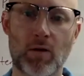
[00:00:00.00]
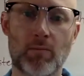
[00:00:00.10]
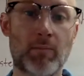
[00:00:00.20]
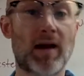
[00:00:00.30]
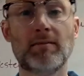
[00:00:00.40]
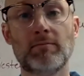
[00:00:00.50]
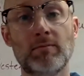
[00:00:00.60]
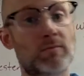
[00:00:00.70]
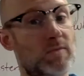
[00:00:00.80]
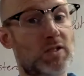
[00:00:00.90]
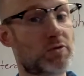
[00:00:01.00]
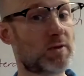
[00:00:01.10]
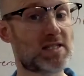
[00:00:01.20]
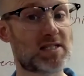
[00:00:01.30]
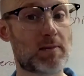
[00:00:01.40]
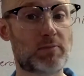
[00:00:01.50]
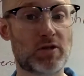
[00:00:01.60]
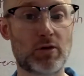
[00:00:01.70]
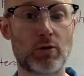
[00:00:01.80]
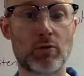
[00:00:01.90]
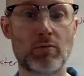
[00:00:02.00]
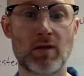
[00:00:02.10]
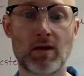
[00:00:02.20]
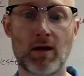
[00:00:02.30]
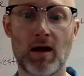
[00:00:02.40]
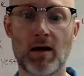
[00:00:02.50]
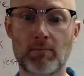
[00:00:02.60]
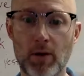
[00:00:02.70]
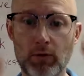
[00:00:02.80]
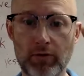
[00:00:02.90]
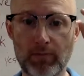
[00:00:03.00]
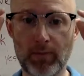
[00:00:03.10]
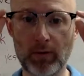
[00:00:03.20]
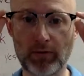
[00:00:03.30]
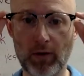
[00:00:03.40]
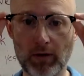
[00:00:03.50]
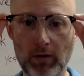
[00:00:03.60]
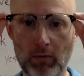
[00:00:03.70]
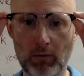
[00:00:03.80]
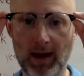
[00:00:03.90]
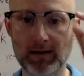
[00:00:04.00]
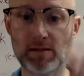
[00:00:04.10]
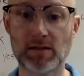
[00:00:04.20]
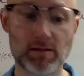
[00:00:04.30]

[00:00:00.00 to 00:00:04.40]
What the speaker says: But the choice is up to you. Both are correct.